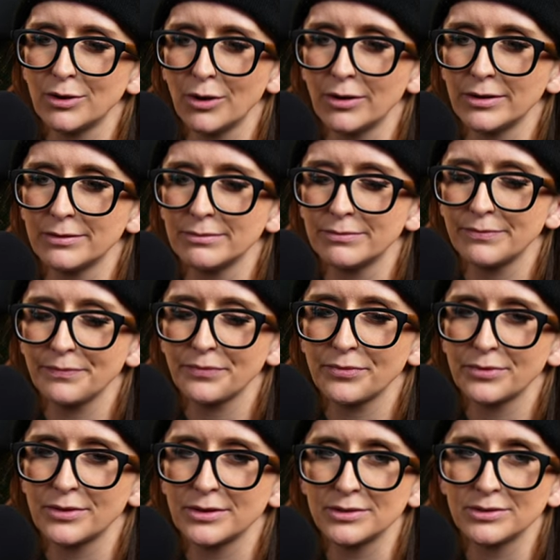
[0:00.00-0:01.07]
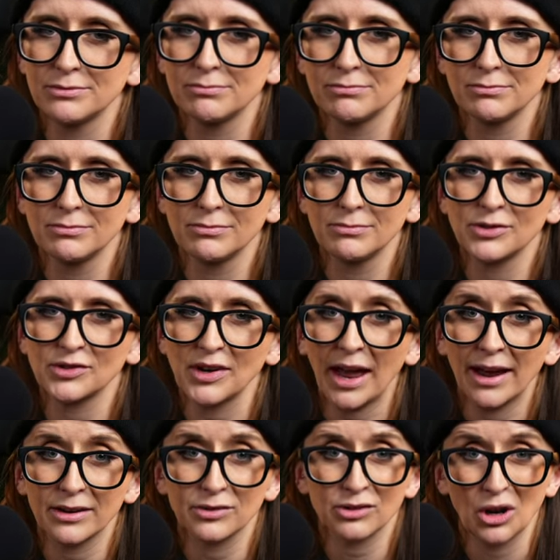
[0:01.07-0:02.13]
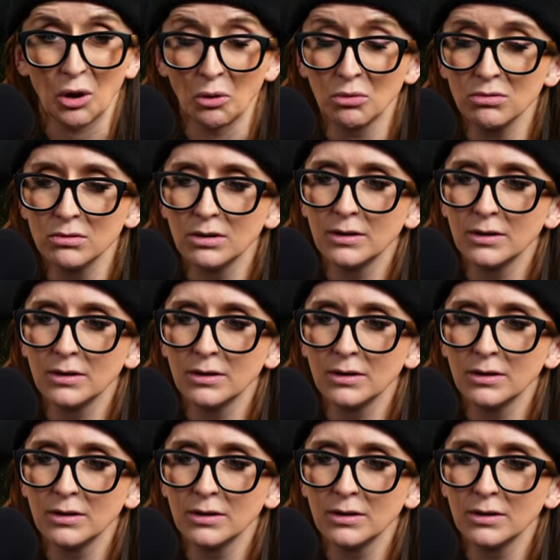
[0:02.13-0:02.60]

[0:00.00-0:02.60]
on the stag's coat.